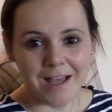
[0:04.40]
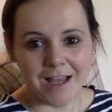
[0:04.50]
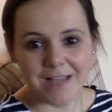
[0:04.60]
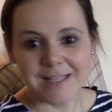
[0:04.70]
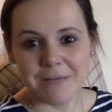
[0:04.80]

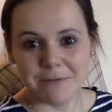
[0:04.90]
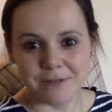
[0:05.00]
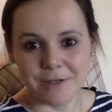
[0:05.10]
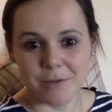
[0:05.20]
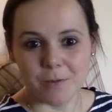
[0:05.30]
As I was
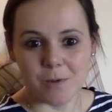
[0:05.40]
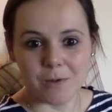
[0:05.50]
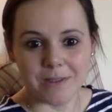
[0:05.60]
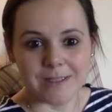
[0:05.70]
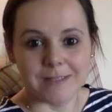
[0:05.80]
out a
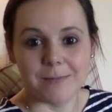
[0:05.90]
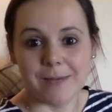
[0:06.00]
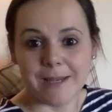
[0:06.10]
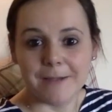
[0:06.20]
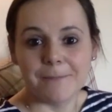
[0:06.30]
walk this
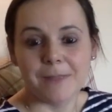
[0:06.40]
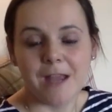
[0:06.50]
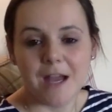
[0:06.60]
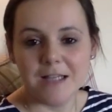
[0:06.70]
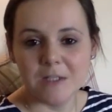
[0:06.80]
week,
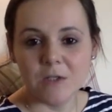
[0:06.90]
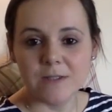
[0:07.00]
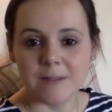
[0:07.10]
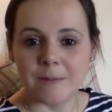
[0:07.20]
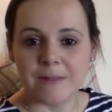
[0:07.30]
I saw
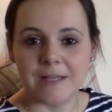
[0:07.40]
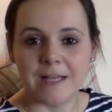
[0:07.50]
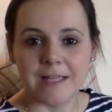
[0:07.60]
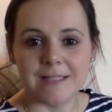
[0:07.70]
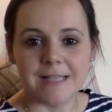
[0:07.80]
something
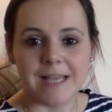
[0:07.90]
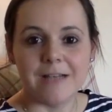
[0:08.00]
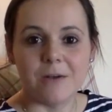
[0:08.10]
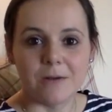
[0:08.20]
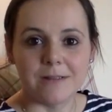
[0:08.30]
inside
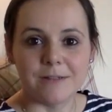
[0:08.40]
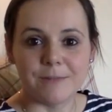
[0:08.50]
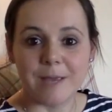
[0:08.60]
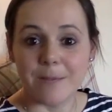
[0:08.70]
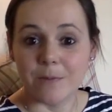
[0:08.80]
lots of
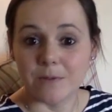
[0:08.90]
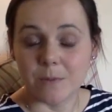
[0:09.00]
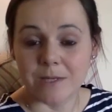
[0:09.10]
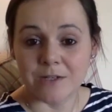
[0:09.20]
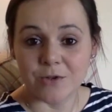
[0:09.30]
people's
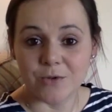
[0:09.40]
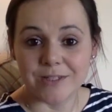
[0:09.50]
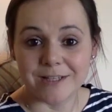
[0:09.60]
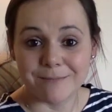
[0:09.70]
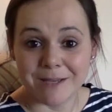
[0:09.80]
windows
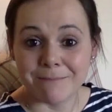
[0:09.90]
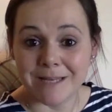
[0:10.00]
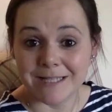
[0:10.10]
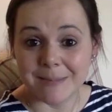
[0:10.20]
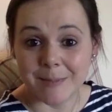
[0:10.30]
that made
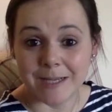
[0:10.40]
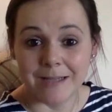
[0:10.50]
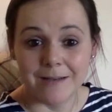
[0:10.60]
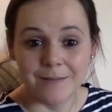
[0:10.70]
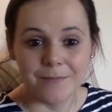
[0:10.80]
me
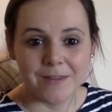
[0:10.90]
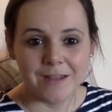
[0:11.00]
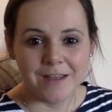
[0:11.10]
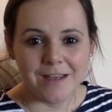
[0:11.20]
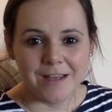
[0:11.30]
smile.
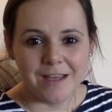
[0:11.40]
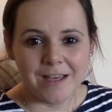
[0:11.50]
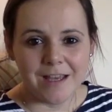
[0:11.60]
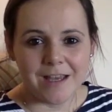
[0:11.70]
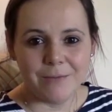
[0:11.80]

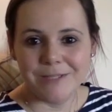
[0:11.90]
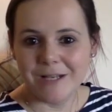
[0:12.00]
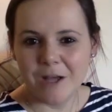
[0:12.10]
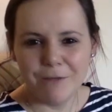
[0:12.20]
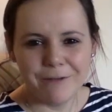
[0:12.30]
It was a
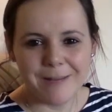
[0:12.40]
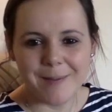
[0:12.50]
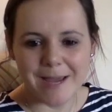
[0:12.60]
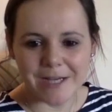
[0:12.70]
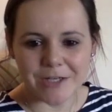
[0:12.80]
lovely
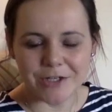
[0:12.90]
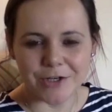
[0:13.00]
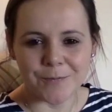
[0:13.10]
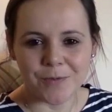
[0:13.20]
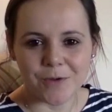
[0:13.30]

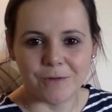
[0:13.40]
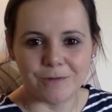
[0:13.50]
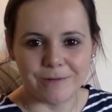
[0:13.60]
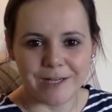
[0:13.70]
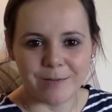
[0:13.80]
picture of
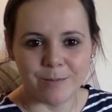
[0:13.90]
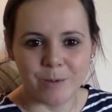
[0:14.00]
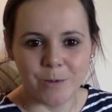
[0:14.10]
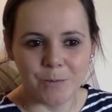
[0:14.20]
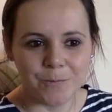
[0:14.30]
a rainbow.